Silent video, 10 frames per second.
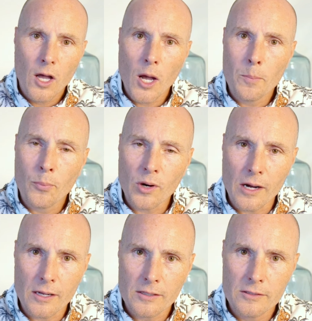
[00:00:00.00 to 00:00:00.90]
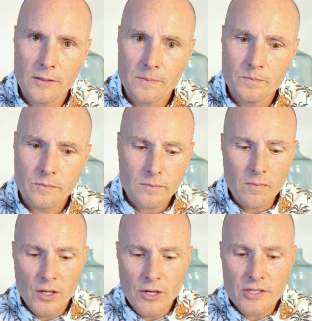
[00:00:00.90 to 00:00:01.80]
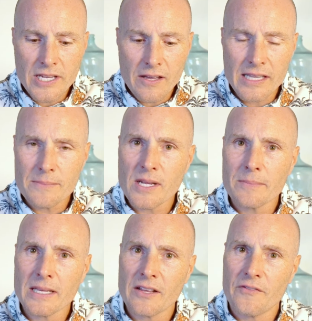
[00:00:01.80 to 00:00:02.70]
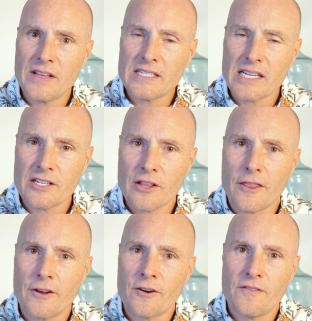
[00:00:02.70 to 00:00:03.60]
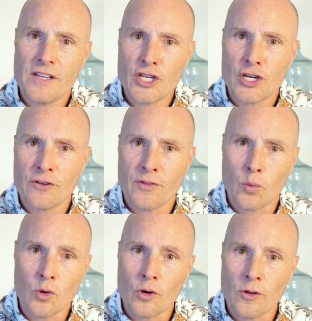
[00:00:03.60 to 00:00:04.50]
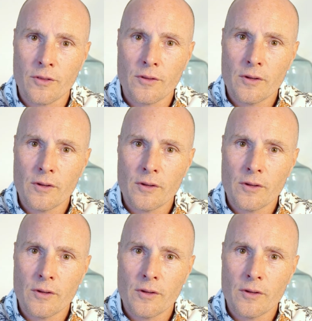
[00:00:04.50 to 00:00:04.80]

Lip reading: a product. You're selling them something that fits into their vision of the world.